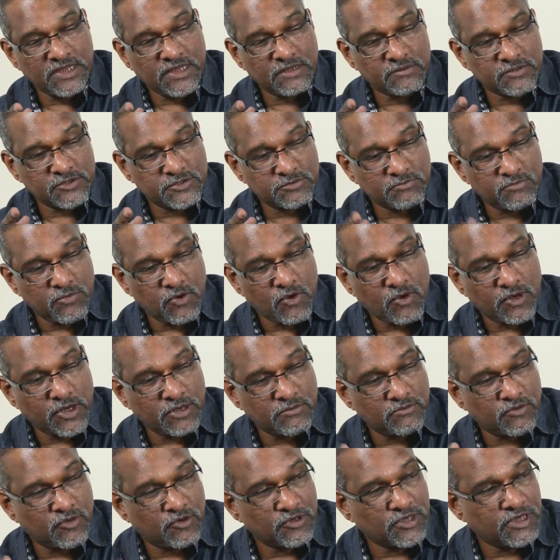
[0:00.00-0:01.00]
I was born
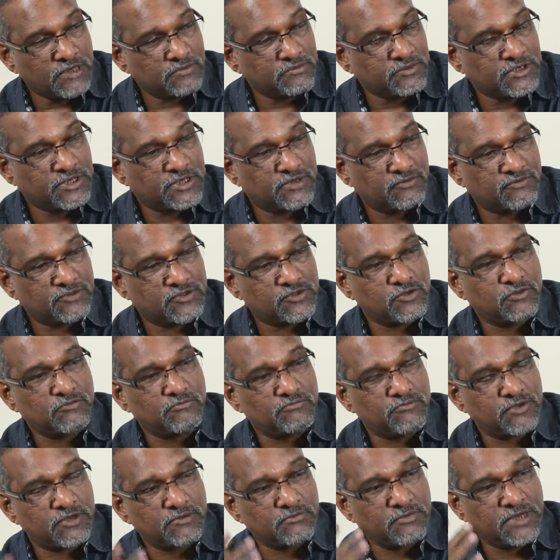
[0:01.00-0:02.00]
and brought up there.
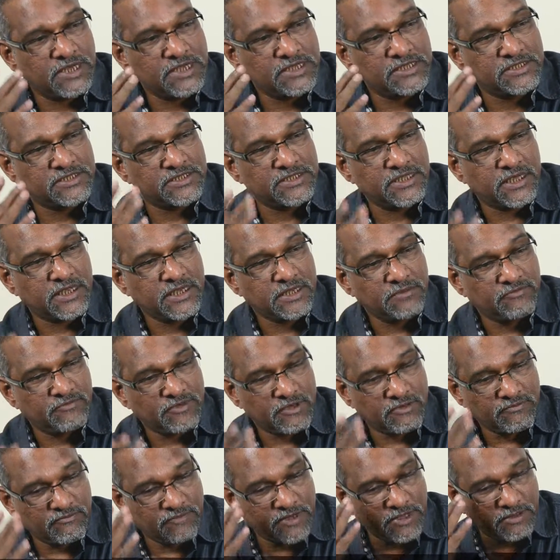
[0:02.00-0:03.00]
So from my
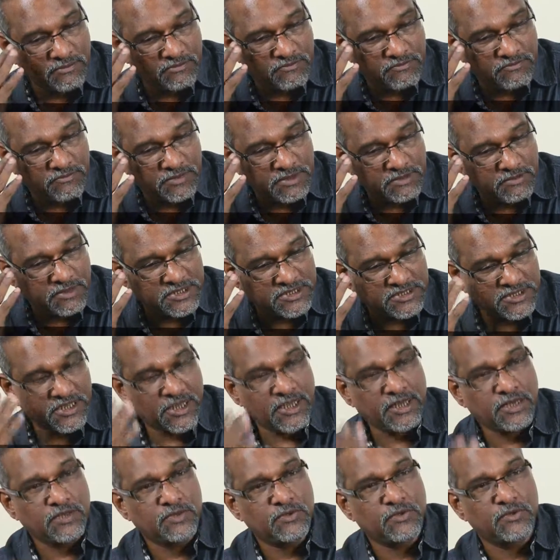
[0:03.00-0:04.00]

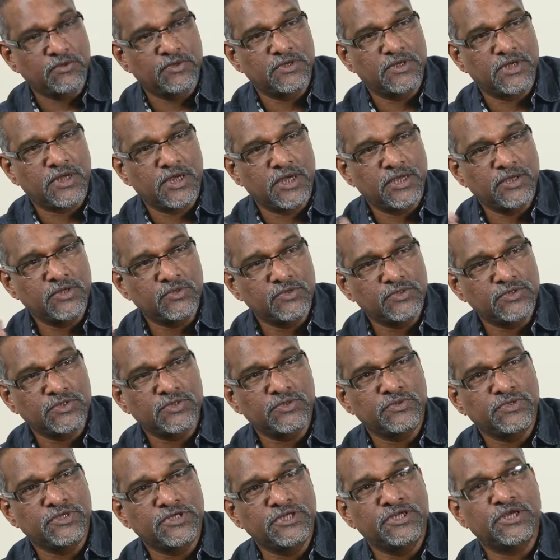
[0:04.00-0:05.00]
childhood, I used
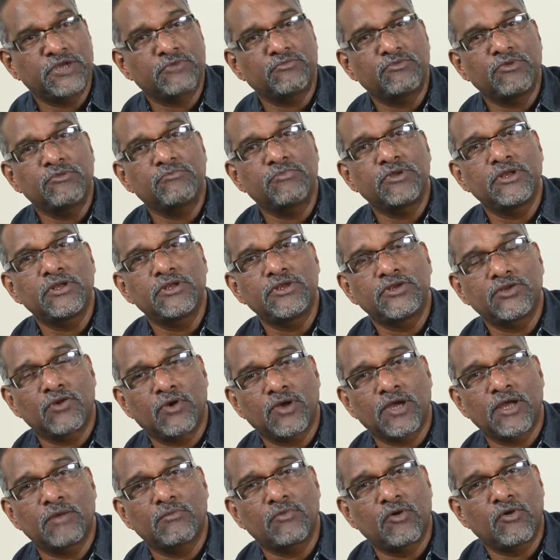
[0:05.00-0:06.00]
to hear people
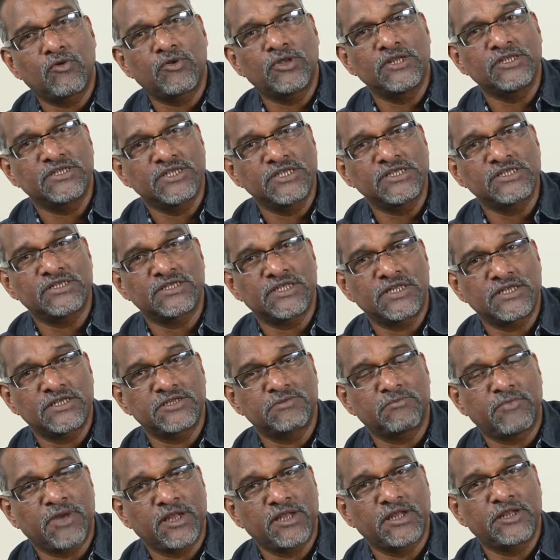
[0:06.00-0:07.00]
talk about this
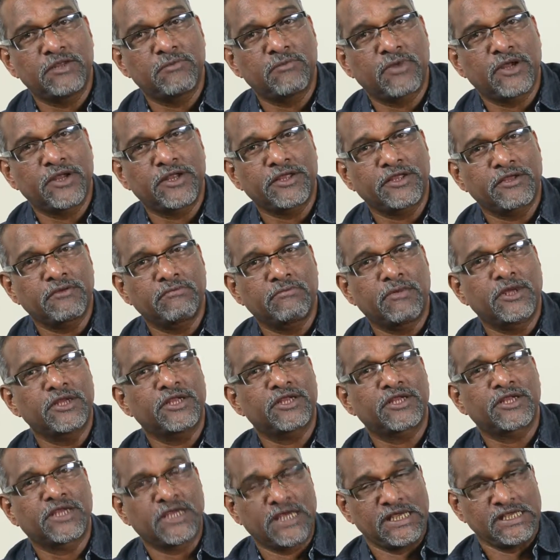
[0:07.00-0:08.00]
incident, Paleri Manikyam
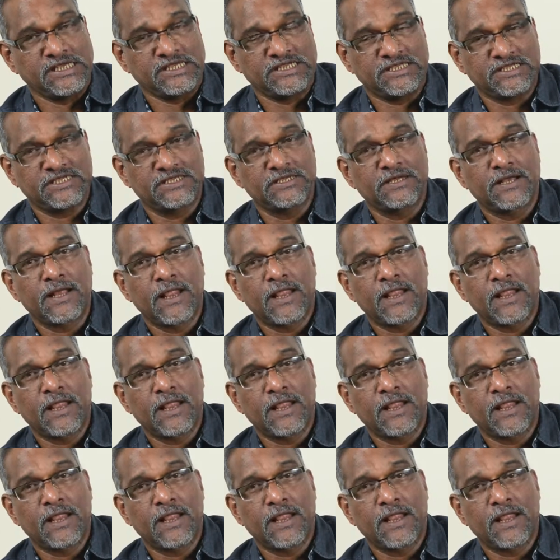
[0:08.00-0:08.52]
murder case.